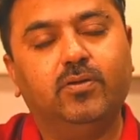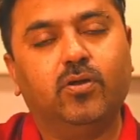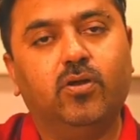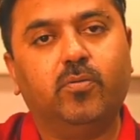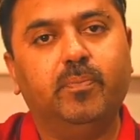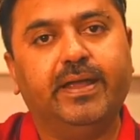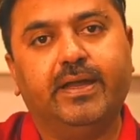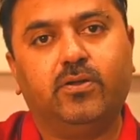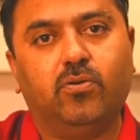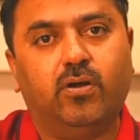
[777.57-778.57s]
You cannot
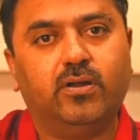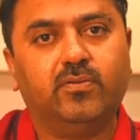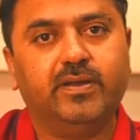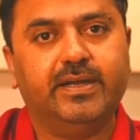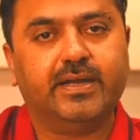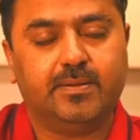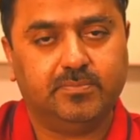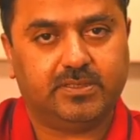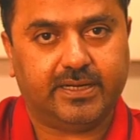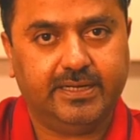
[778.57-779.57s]
make it to order when it
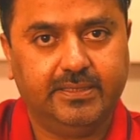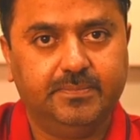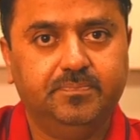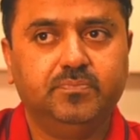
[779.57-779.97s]
comes, right?